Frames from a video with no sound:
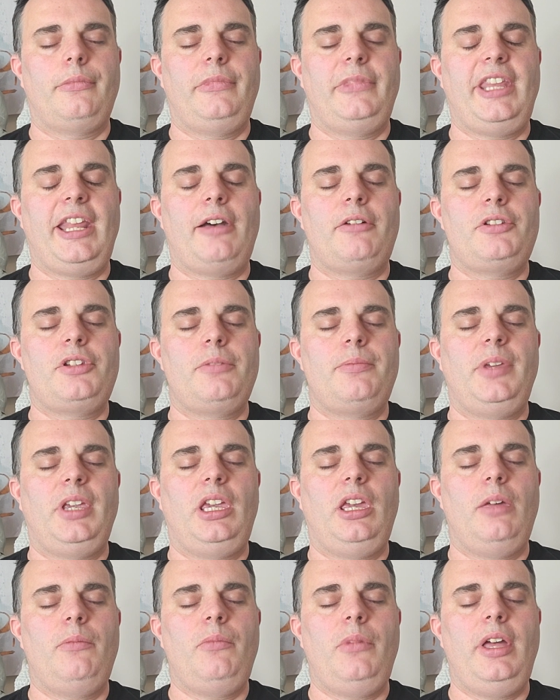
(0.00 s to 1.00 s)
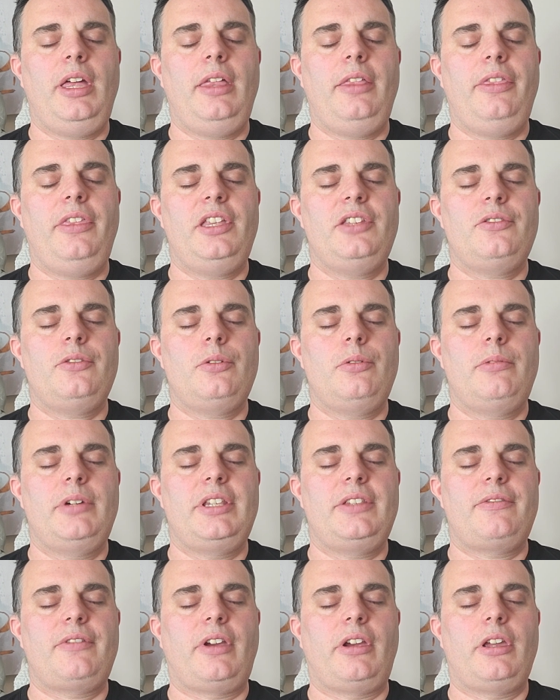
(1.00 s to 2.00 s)
Now, to begin with, it's
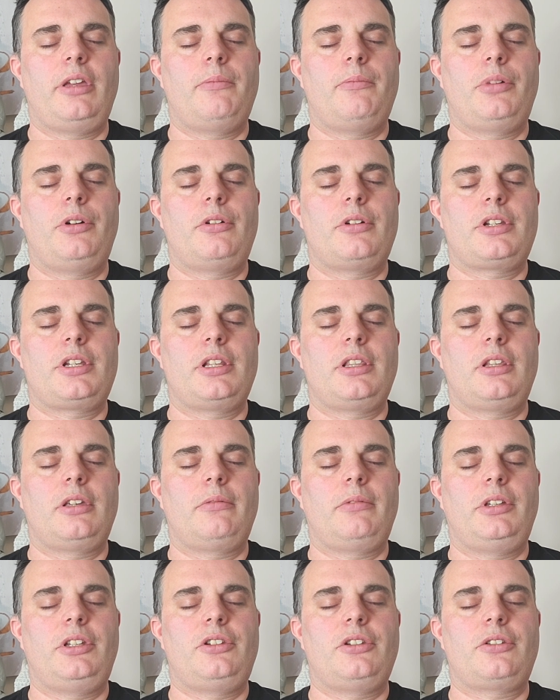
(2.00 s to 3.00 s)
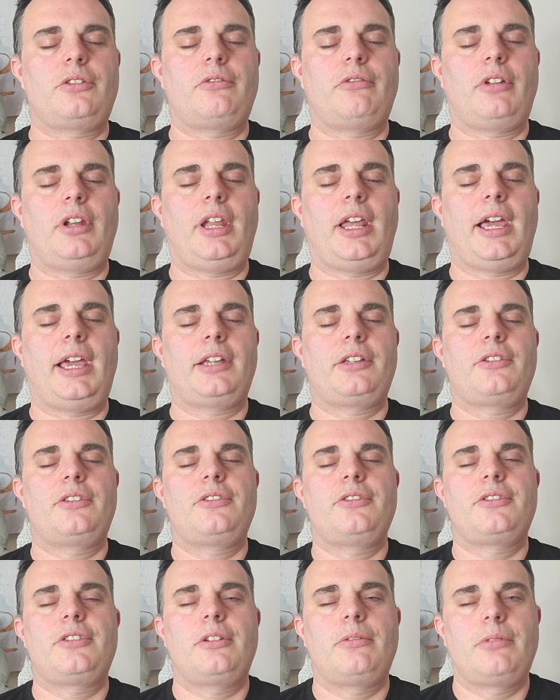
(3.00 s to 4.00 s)
always very important that we just relax,
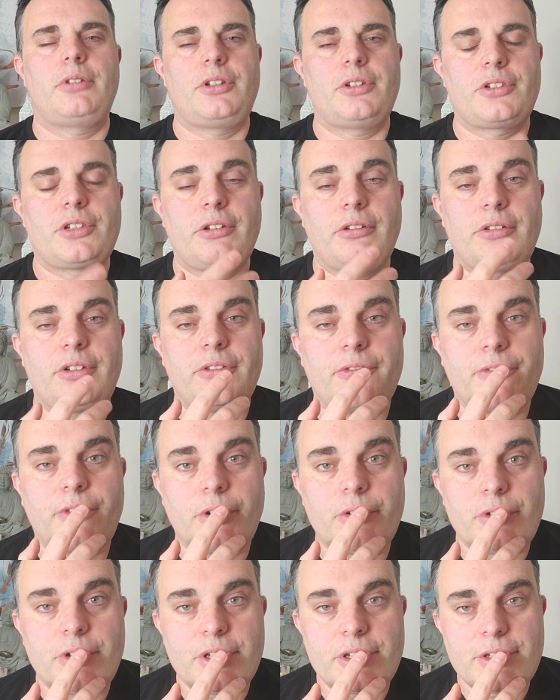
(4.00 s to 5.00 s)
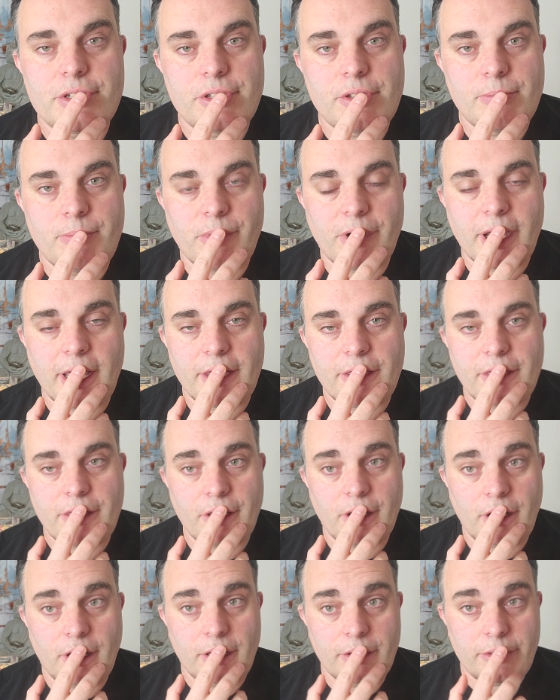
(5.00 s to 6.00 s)
and so we're just going to focus the breath
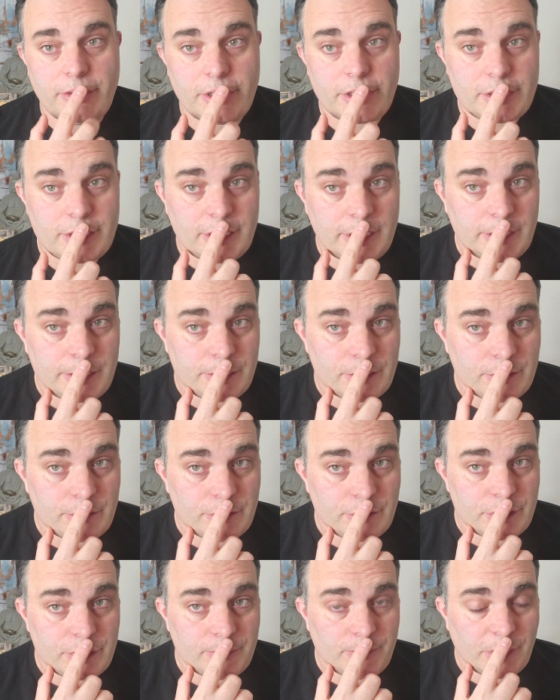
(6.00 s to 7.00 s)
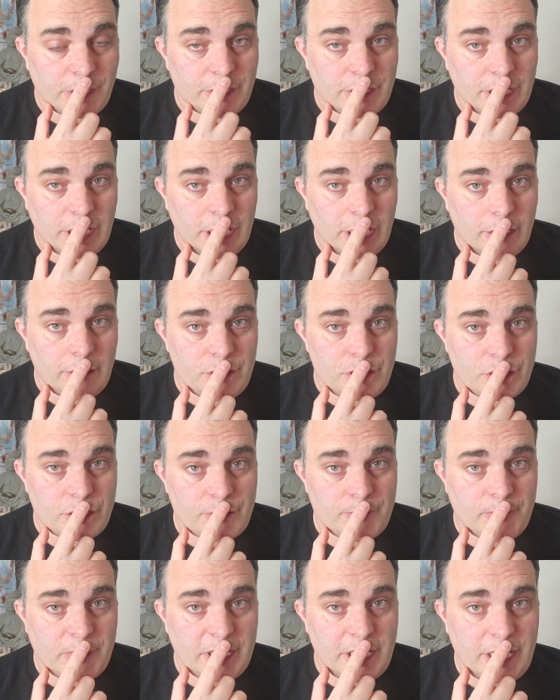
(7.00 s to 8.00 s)
on this little spot here,
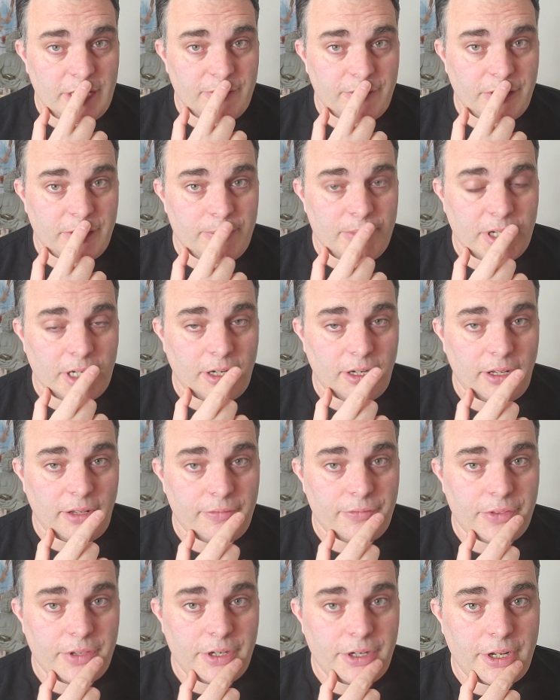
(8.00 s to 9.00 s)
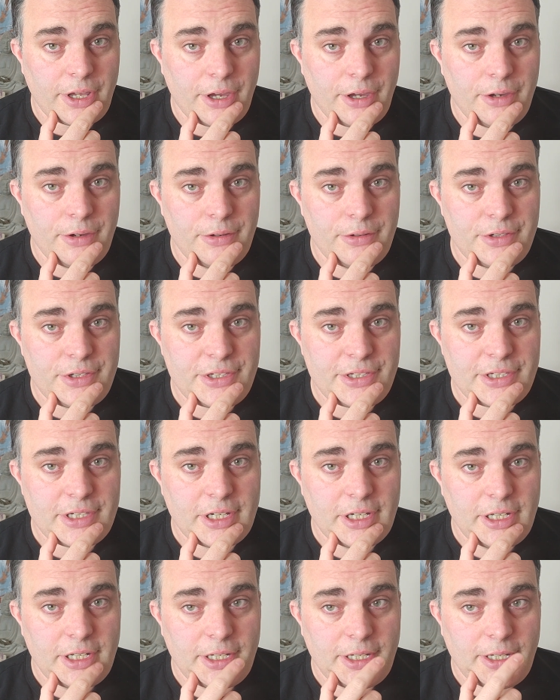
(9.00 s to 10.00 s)
just beneath the middle of the nose.
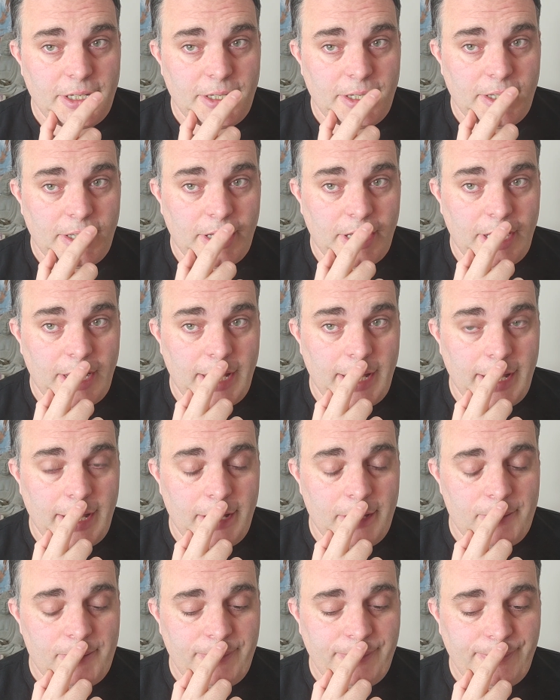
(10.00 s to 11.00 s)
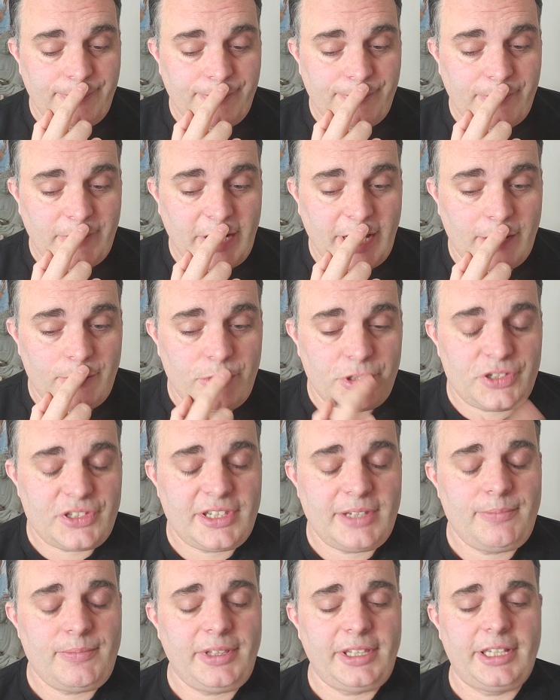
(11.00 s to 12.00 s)
And we're
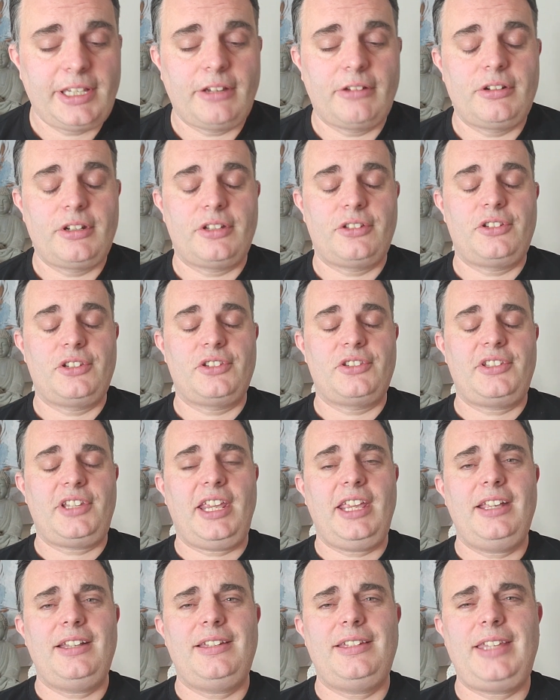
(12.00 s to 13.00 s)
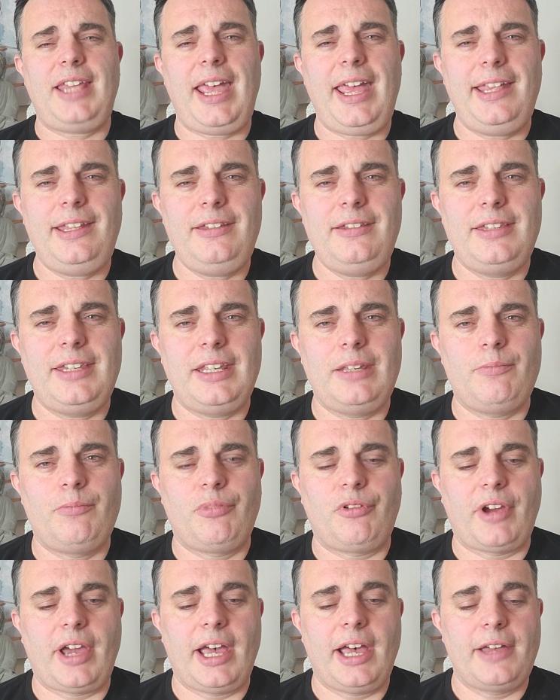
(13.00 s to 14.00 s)
simply going to just take 10 deep
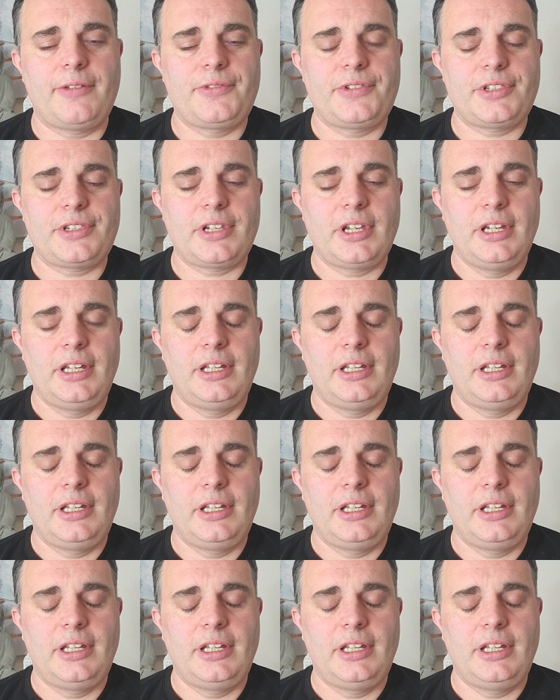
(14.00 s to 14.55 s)
breaths.